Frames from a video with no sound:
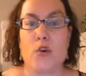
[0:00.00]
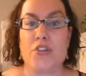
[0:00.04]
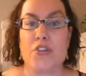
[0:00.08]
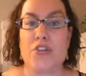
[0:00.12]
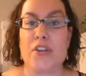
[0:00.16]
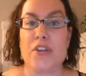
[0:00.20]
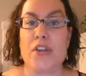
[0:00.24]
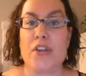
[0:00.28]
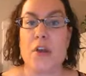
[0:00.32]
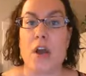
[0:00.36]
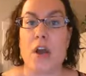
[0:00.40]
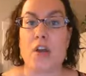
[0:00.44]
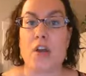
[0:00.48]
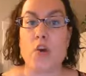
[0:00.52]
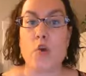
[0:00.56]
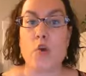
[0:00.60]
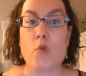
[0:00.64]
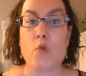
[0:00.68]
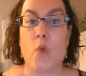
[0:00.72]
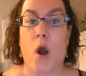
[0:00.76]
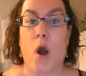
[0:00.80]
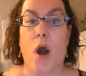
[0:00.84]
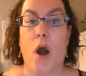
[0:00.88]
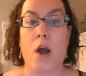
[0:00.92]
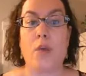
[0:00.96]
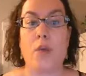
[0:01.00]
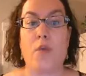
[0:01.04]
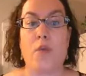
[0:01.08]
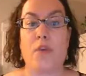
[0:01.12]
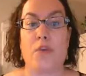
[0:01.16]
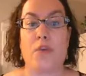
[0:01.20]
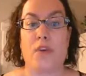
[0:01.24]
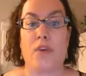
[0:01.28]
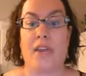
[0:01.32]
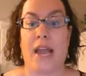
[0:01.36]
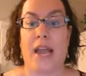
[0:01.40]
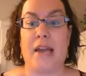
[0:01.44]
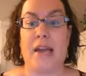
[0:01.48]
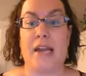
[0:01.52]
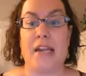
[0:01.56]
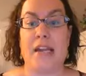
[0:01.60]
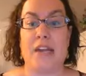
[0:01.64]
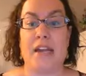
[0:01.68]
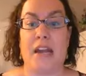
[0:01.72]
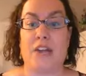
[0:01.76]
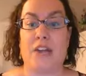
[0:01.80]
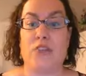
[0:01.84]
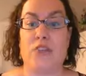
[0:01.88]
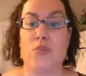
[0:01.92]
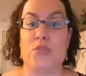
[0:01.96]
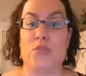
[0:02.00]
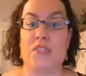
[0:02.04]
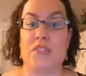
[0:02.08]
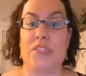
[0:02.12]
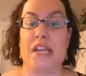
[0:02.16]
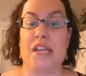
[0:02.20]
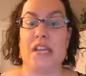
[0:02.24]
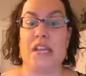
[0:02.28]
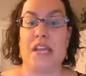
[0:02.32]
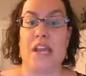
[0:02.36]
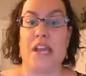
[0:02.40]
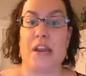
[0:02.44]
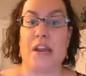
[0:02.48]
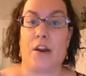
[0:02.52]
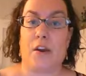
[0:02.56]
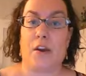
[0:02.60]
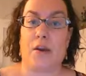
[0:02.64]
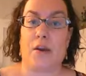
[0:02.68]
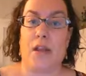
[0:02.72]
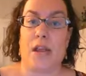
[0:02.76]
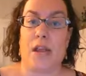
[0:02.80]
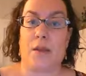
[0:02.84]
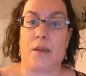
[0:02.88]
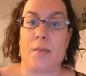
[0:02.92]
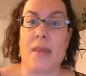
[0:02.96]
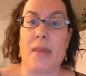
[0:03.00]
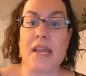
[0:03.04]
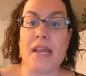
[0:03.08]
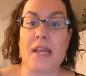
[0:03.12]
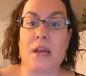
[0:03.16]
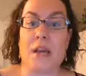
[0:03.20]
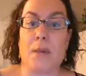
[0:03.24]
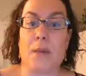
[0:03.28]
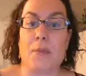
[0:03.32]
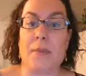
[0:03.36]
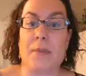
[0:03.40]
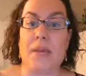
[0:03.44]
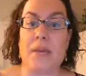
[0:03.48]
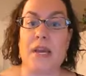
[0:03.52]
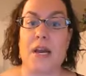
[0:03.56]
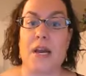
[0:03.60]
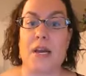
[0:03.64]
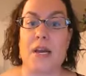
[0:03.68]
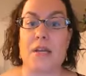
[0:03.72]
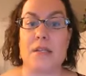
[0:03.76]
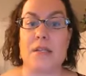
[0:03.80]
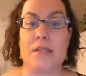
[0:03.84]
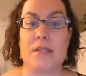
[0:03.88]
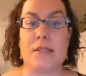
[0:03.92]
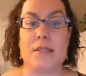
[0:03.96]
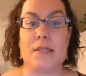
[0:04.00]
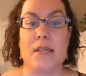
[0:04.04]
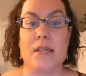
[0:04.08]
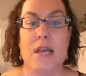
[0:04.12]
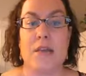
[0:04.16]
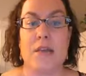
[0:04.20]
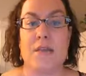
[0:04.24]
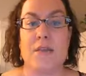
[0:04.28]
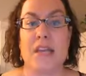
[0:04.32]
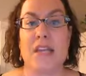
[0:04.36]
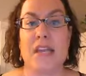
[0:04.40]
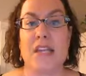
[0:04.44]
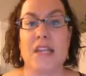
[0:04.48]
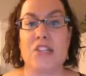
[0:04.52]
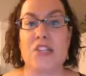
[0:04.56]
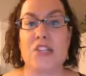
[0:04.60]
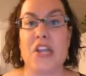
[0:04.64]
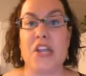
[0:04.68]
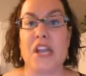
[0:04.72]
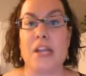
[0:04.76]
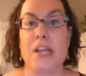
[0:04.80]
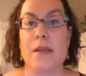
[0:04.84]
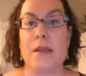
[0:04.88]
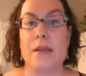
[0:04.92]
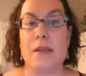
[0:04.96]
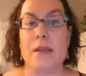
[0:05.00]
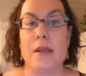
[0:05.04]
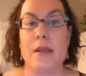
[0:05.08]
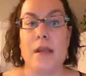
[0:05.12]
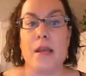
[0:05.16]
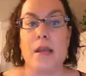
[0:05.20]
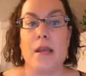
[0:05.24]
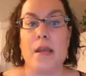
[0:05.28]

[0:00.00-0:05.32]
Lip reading: you cannot go wrong with organic natural skincare and makeup because they contain